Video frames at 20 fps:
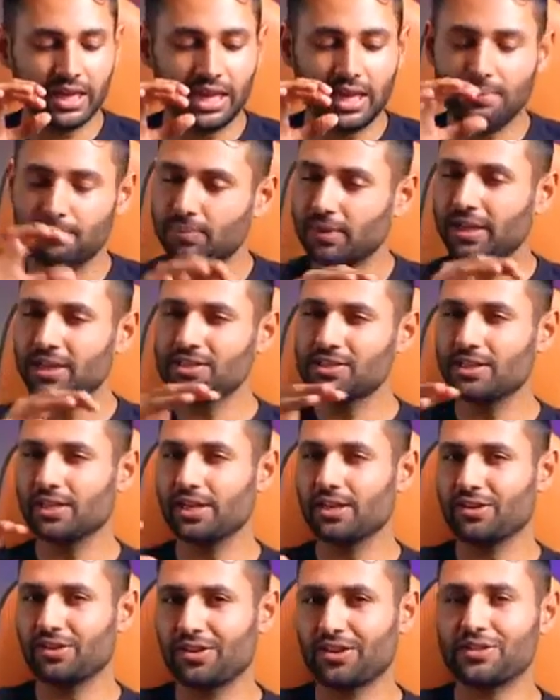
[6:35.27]
it plays a
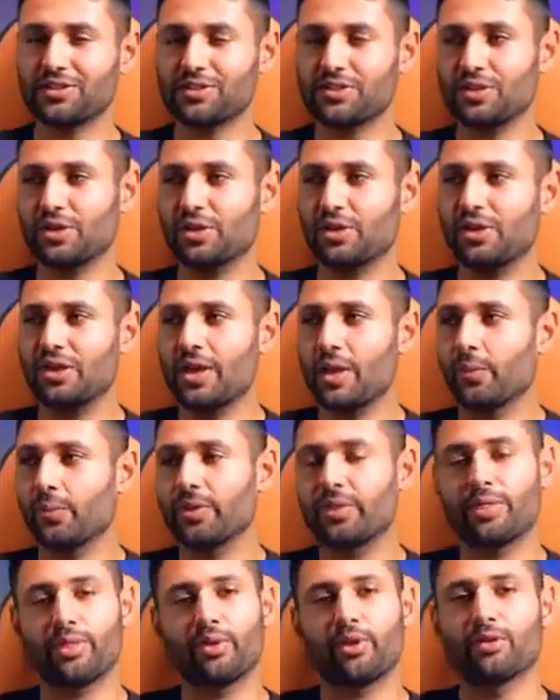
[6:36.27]
little nicer
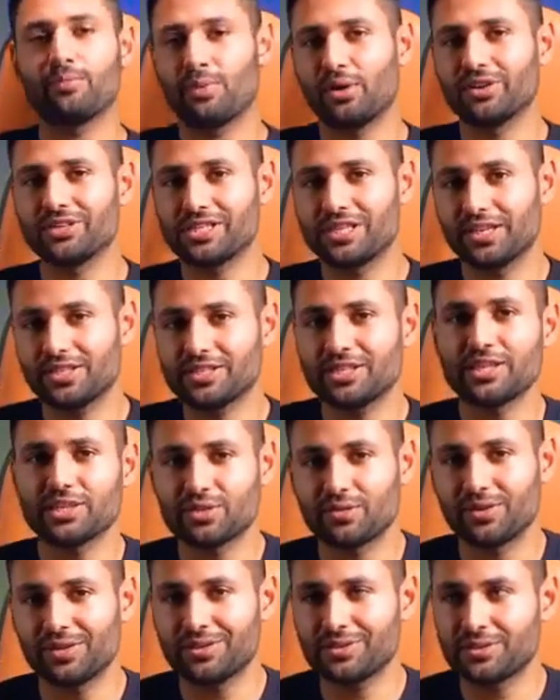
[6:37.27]
with third-party
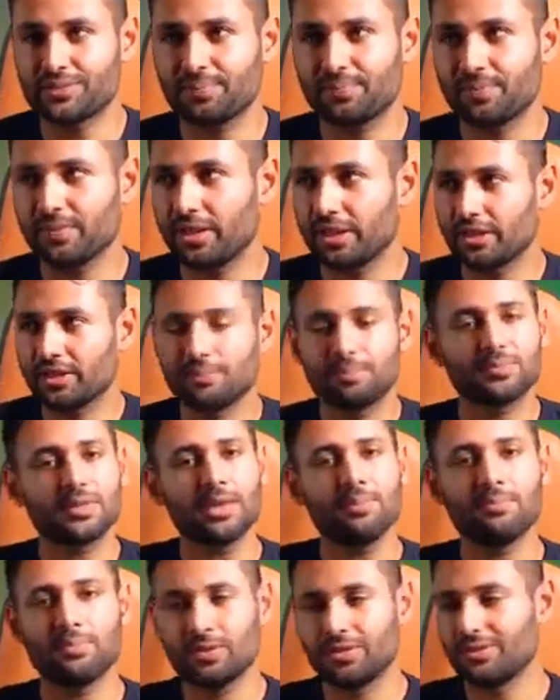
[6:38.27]
accessories, like
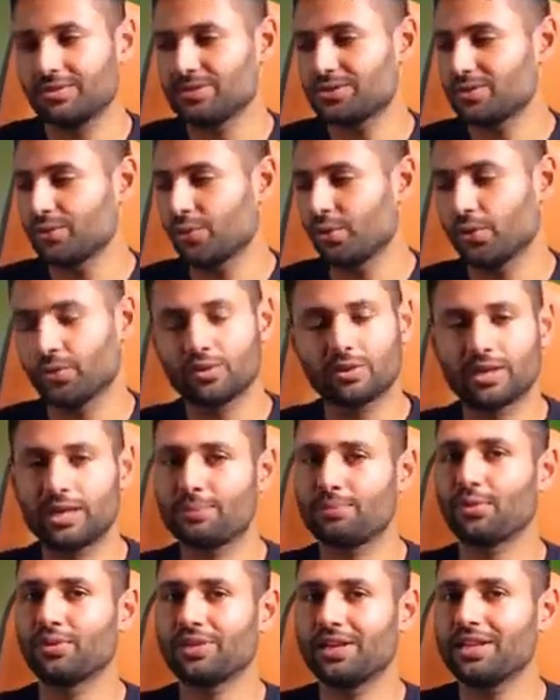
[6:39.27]
gimbals or
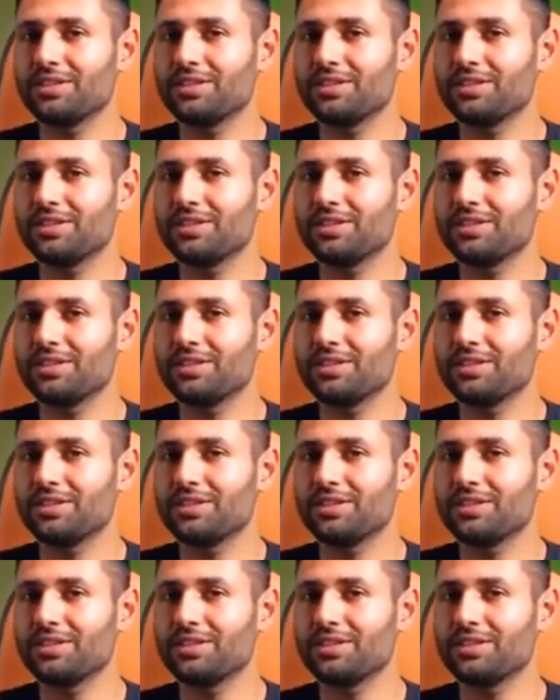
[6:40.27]
clip-on